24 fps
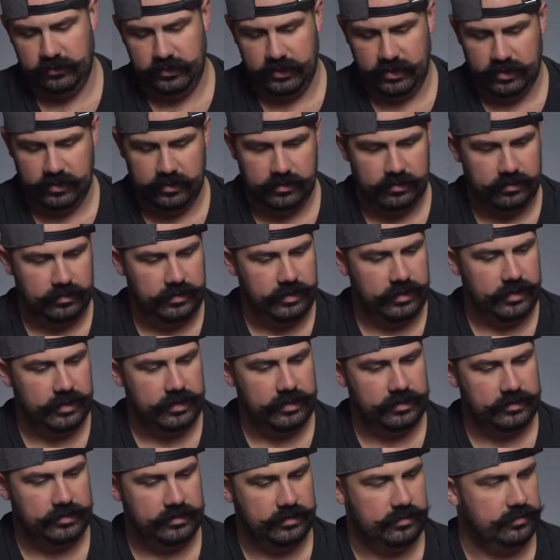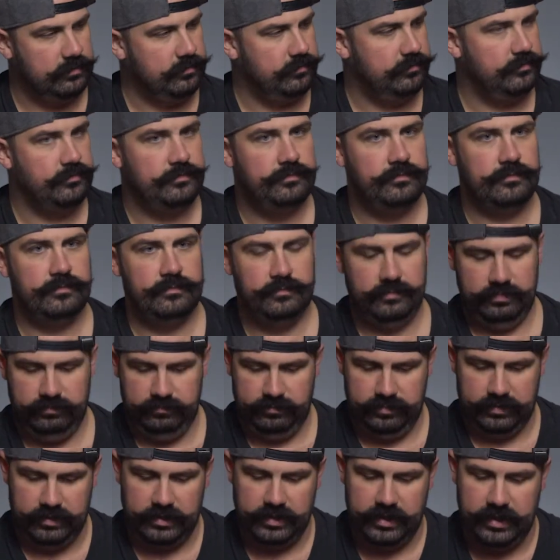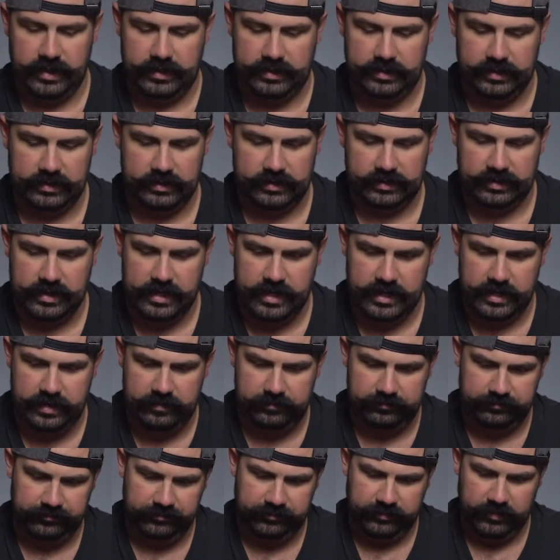we go. Okay, so put that to the side.